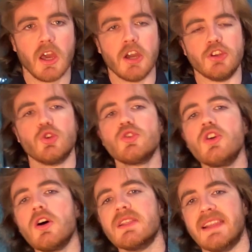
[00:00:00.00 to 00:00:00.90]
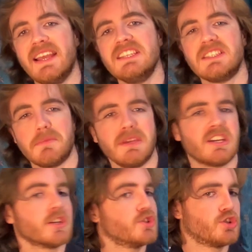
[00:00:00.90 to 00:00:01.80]
You're not lazy
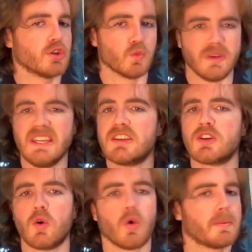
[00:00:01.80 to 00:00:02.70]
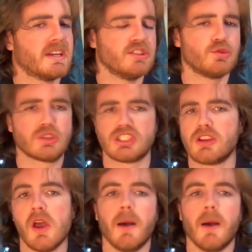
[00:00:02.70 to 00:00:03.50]
because you're weak or because you're just